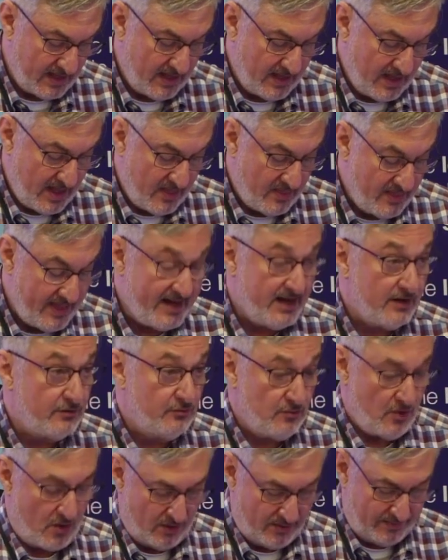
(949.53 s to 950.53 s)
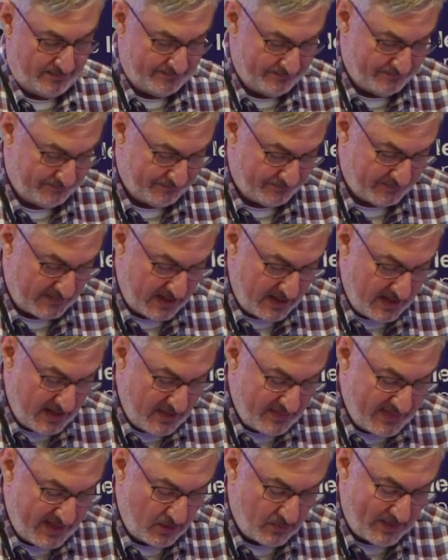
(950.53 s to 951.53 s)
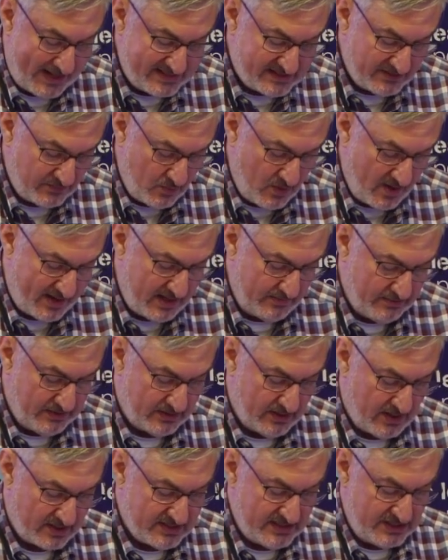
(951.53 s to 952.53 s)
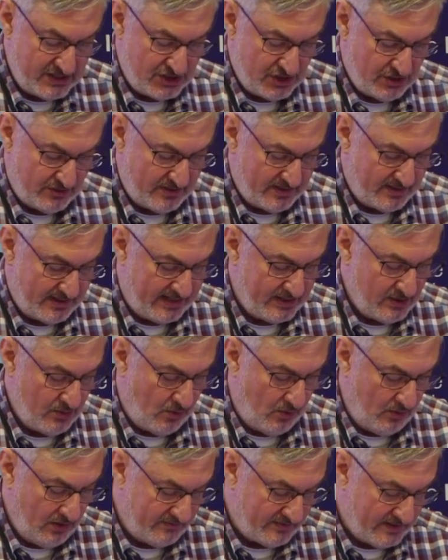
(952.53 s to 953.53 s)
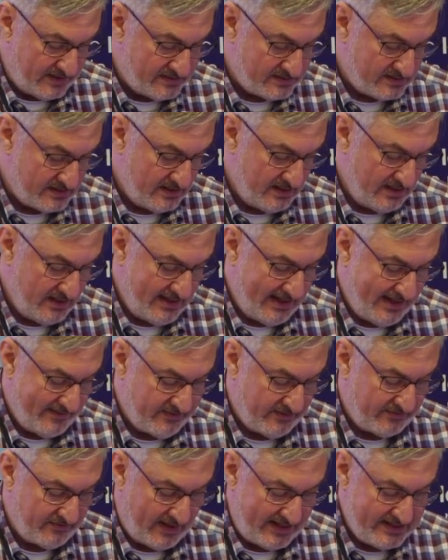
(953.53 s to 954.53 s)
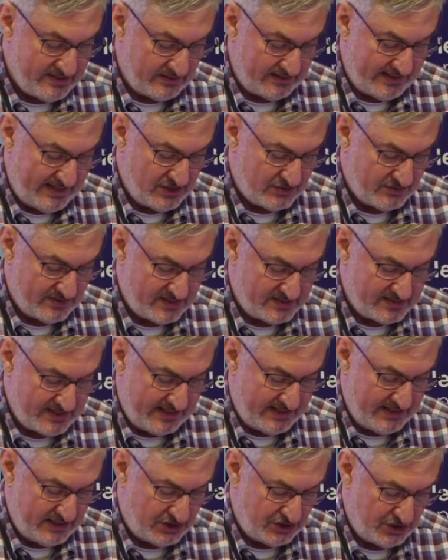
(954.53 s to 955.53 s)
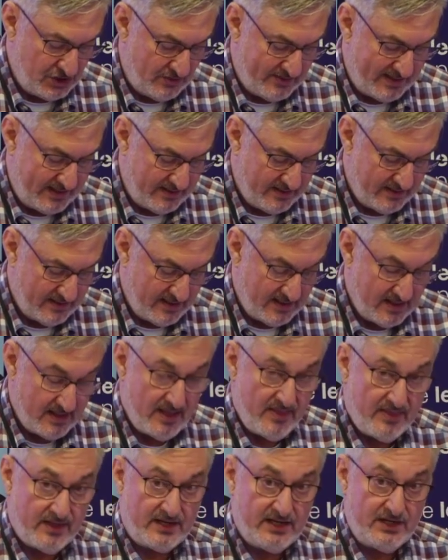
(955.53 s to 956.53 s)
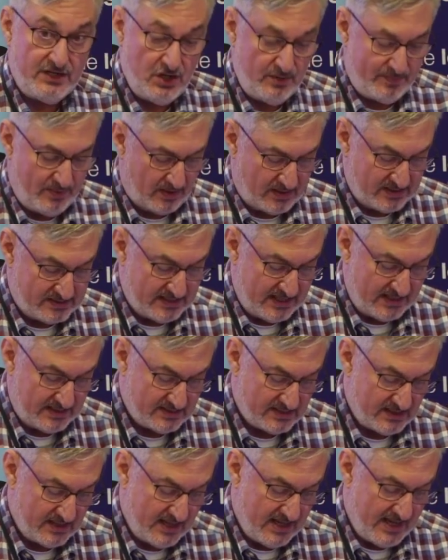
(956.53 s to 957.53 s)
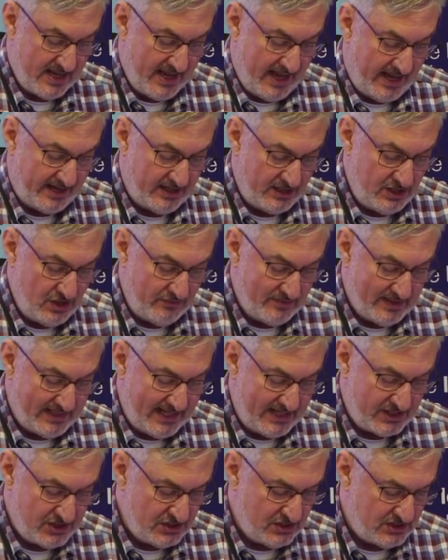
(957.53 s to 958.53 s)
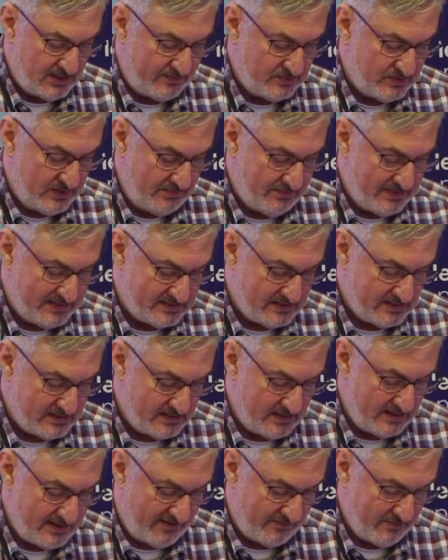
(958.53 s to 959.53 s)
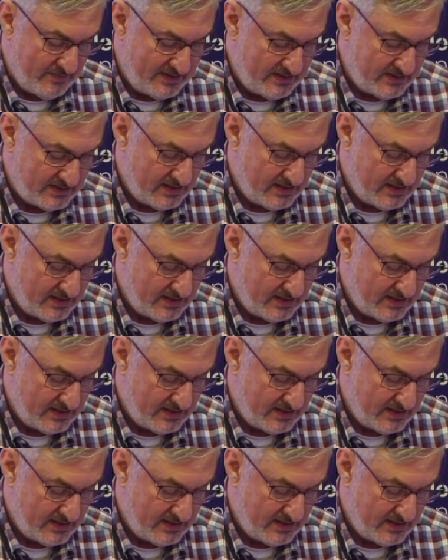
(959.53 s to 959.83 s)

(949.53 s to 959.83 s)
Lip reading: They are wrong. Their ways of working will not endure, and all of us have a vital interest in ensuring that a new politics and a new relationship between business and government,